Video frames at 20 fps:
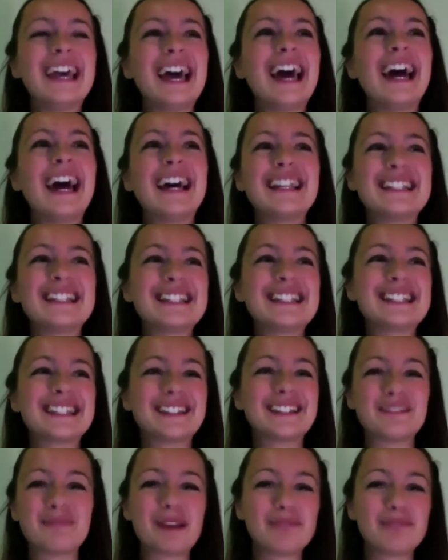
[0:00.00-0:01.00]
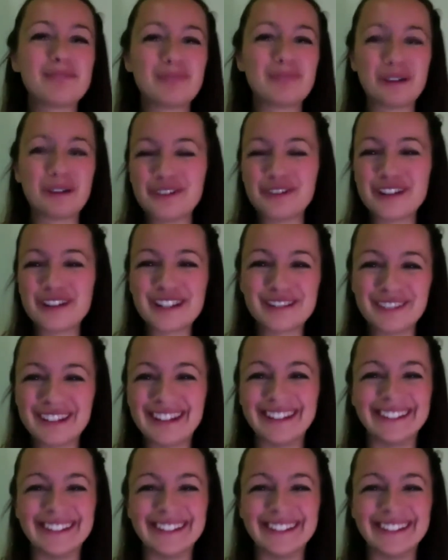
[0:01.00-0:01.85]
and made my first video.